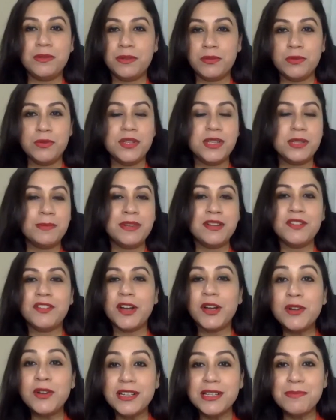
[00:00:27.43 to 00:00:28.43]
who has been a
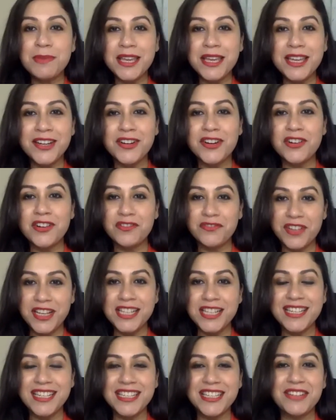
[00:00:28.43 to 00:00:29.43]
regular speaker on
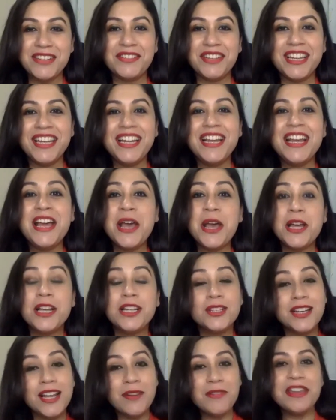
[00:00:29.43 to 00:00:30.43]
VCTV.
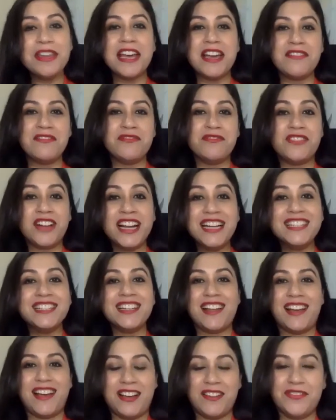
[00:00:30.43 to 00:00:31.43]
Today we have
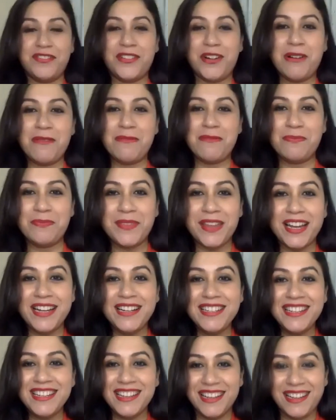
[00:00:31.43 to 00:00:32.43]
Vandana from
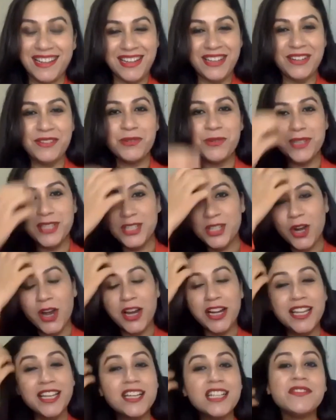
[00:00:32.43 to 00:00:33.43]
India, who is
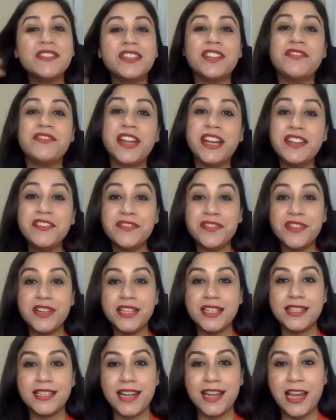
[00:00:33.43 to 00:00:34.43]
joining us for the very
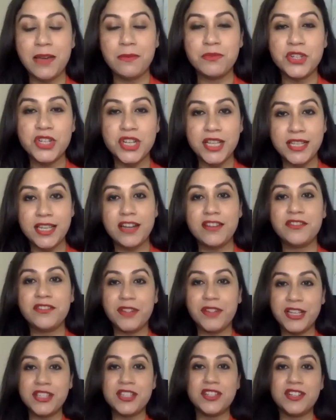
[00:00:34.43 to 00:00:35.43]
first time. She's an
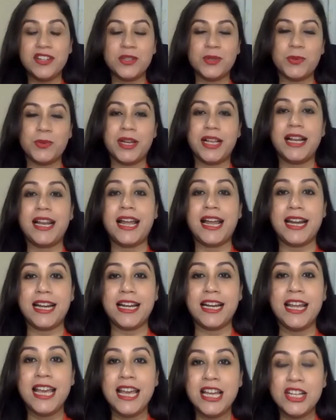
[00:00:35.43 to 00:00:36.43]
investor as well,
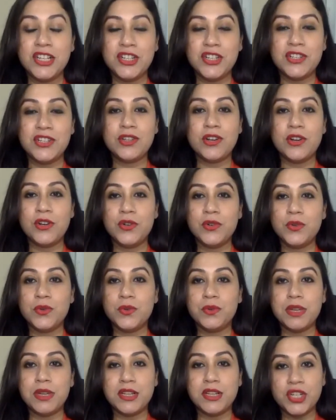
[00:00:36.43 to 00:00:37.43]
and she's going
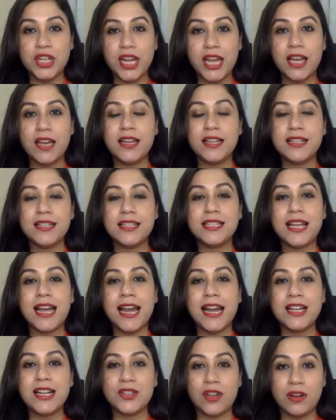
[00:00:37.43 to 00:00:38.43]
to share her
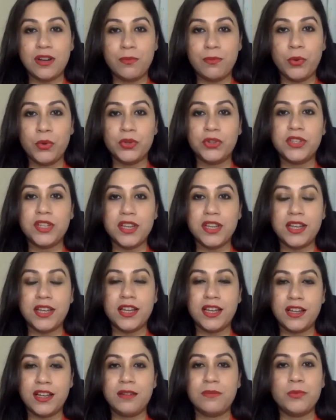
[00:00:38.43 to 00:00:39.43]
insights on both
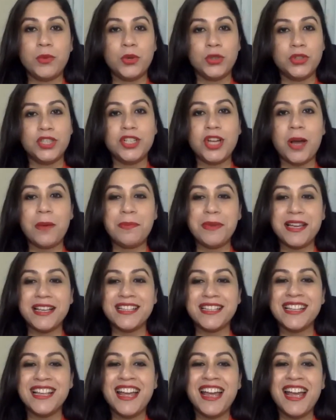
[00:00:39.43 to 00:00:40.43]
the
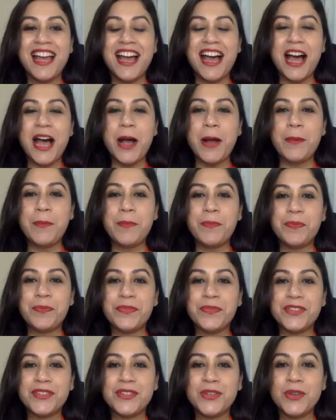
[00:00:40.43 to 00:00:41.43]
topics.
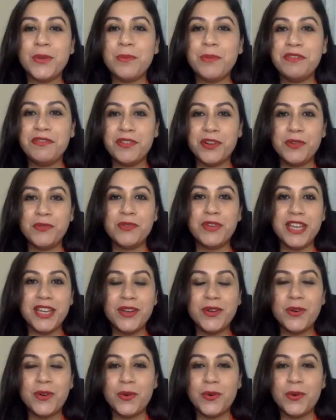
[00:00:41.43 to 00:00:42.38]
So before we